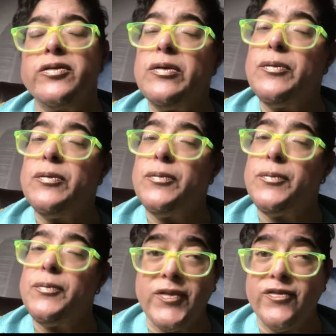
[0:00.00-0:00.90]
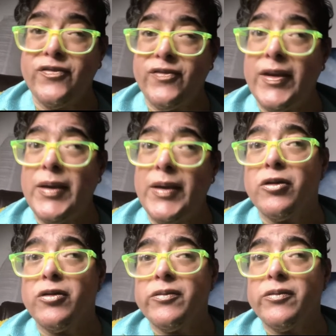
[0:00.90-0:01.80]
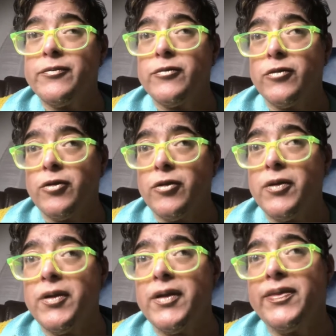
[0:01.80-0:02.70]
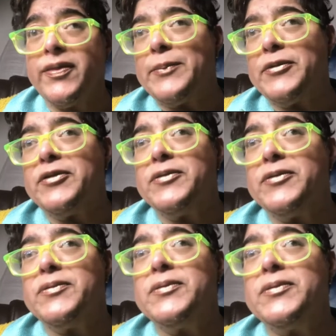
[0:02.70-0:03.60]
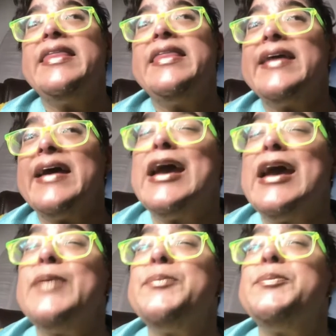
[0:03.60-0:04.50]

or a thigh bone, that had been broken and then healed.